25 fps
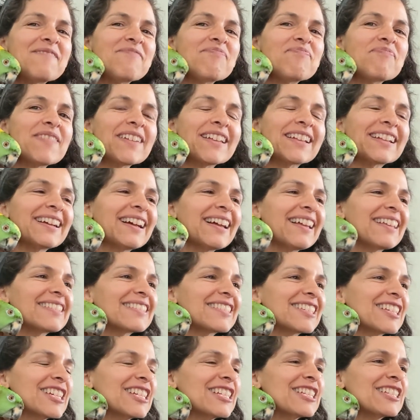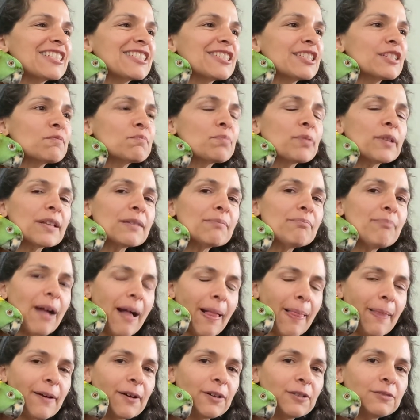because she's pretty
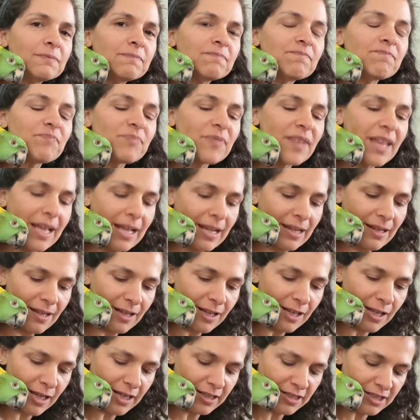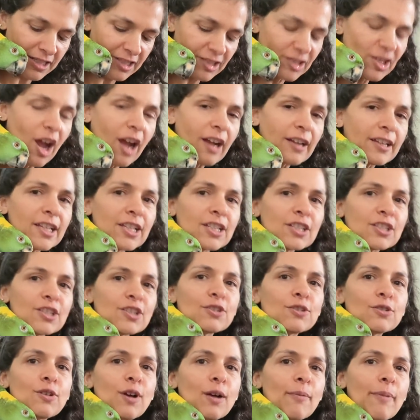mellow. She's talking to
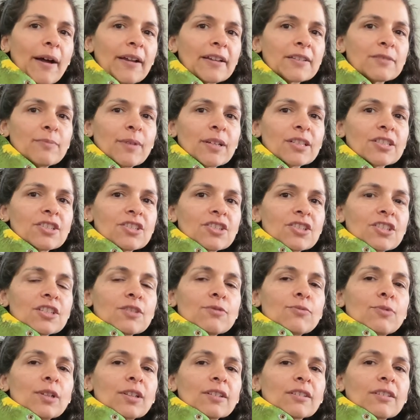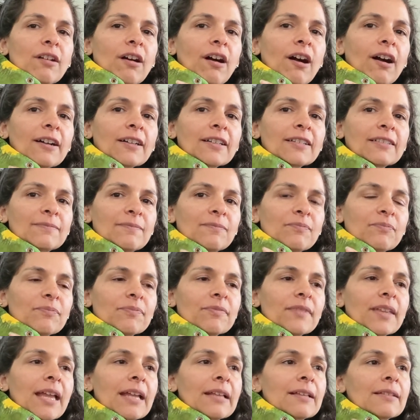you about as much as she will talk.
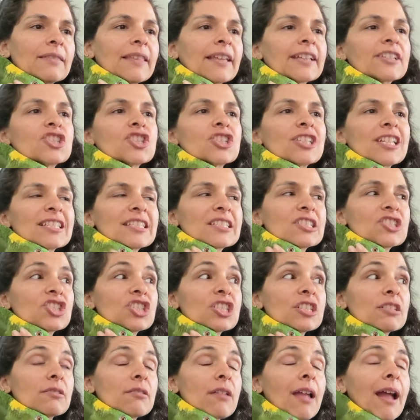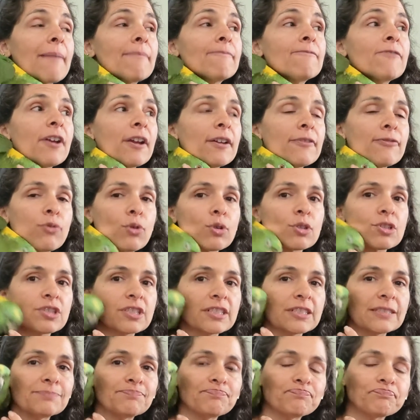Like I'm very
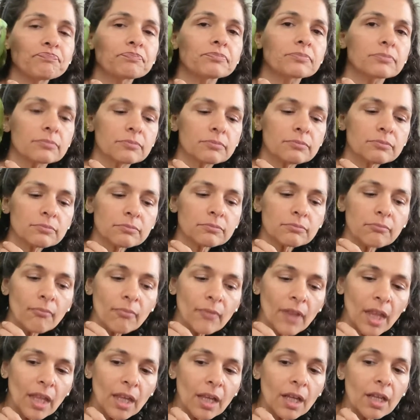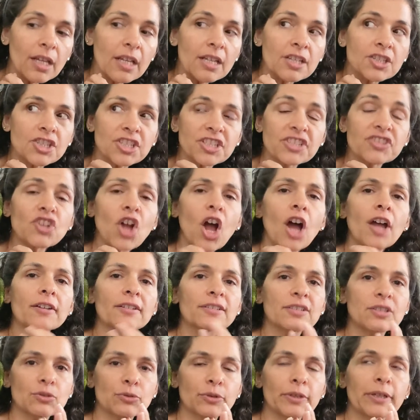fortunate. She's not
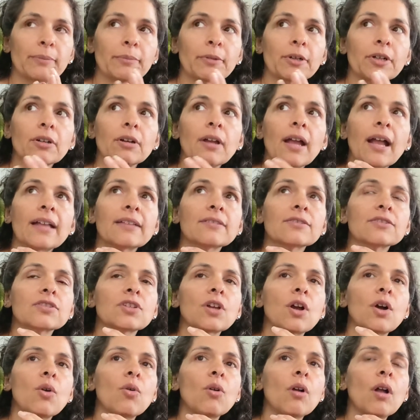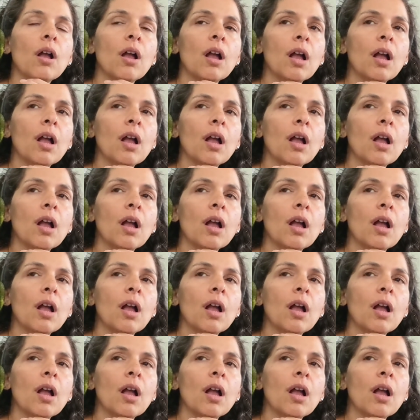a screamer. And so